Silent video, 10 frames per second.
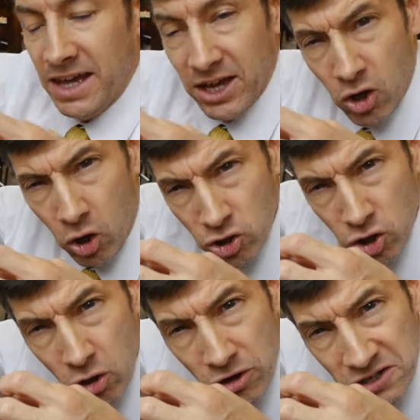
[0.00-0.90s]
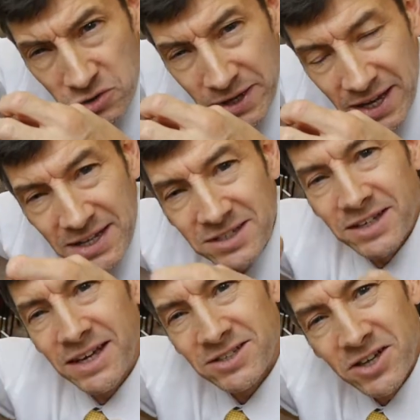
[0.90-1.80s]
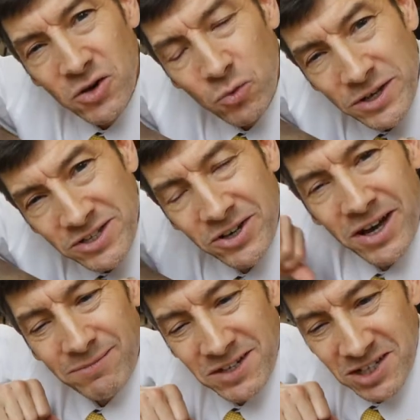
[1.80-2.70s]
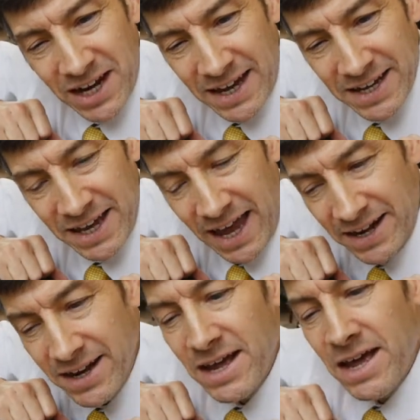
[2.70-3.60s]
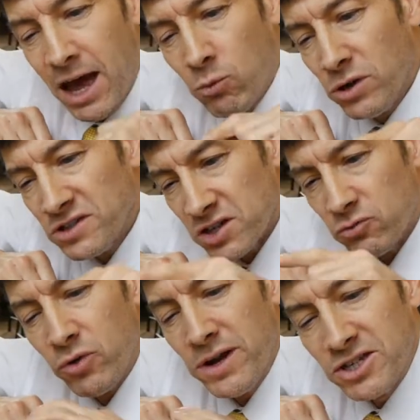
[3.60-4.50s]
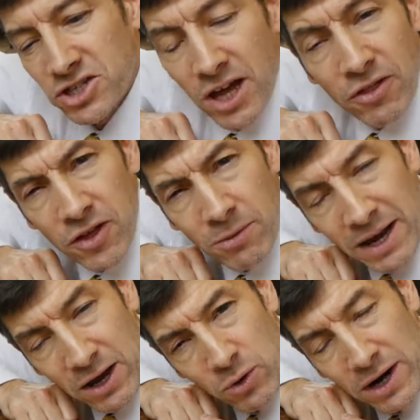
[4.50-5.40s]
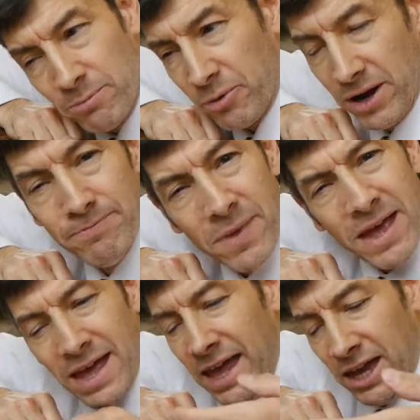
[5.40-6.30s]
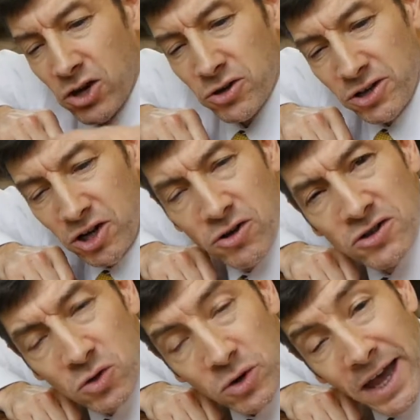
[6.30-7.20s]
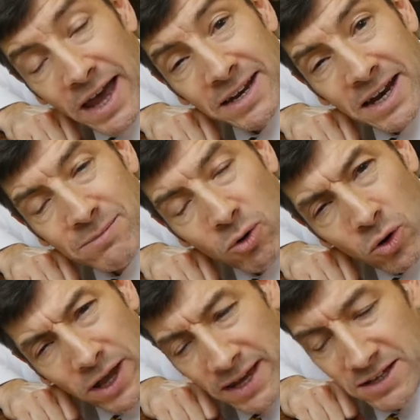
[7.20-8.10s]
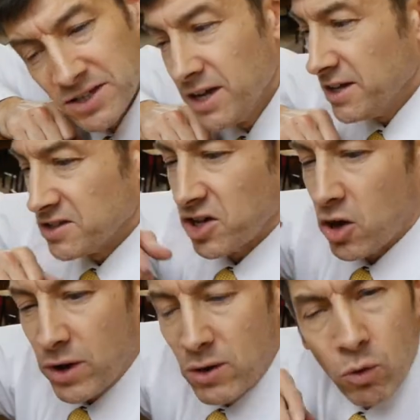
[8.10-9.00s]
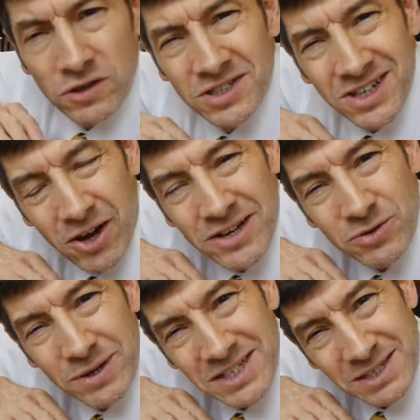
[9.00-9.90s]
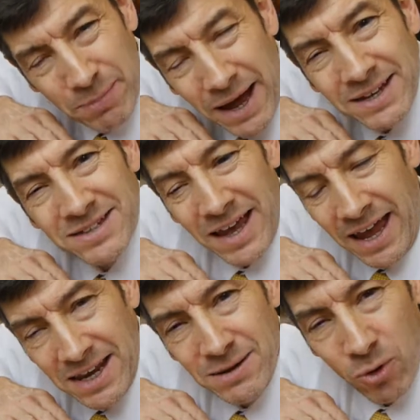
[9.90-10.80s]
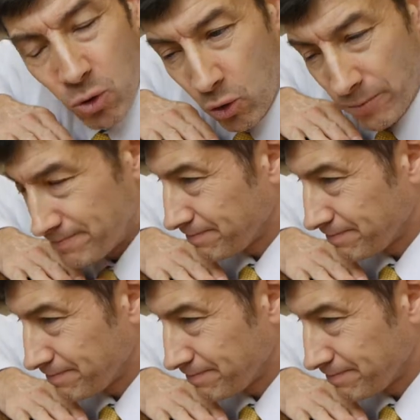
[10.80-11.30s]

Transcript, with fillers: it got longer as we heated it, we took up the slack again, and once it reached thermal equilibrium, it couldn't lose or gain any more heat, so it wasn't going to expand any more.